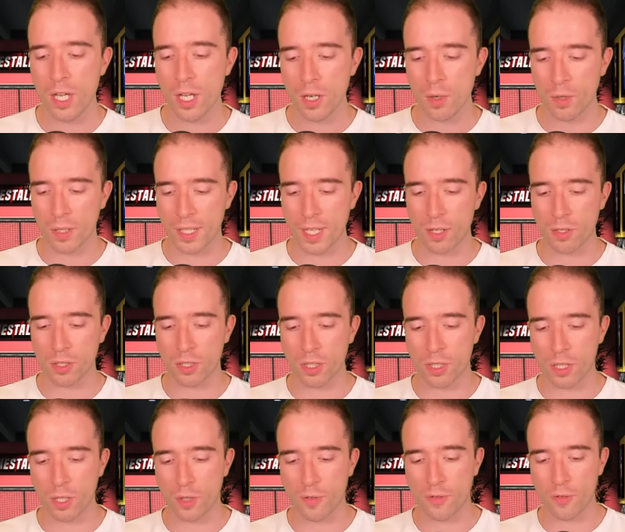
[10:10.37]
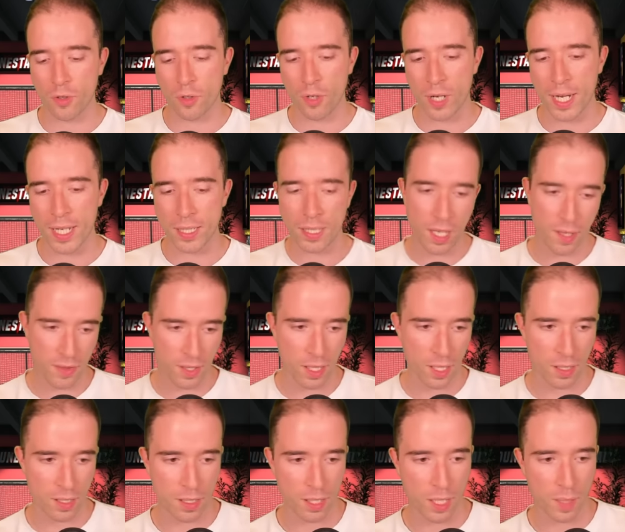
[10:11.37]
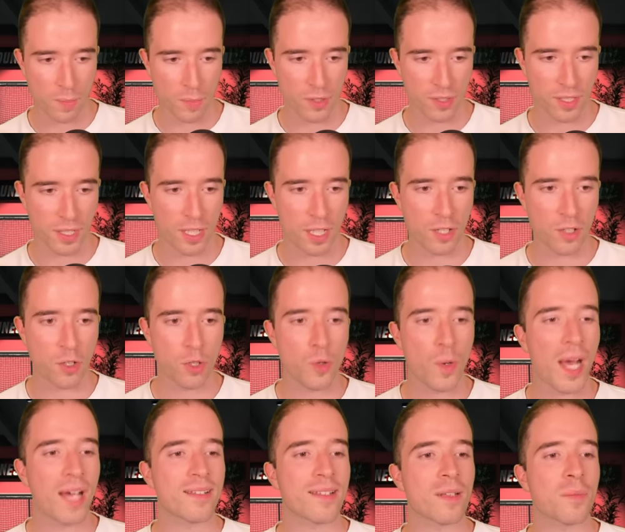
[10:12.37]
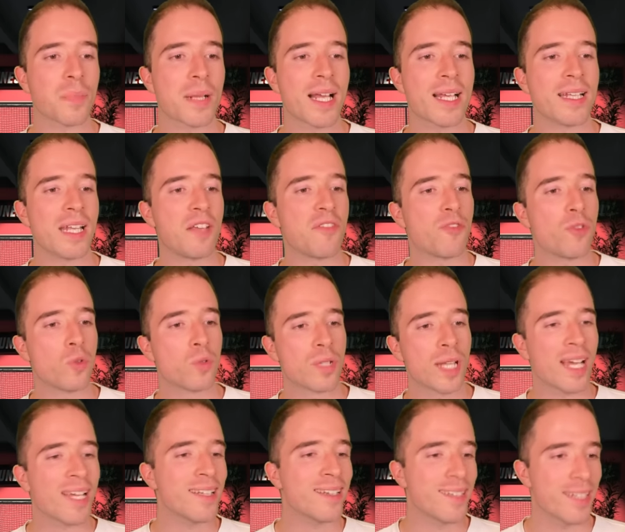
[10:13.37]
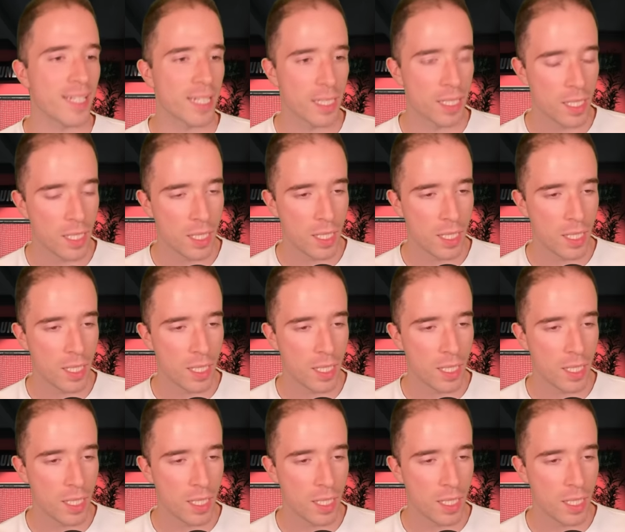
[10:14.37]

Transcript: we're now going to go for another young Brazilian who hasn't played a full 90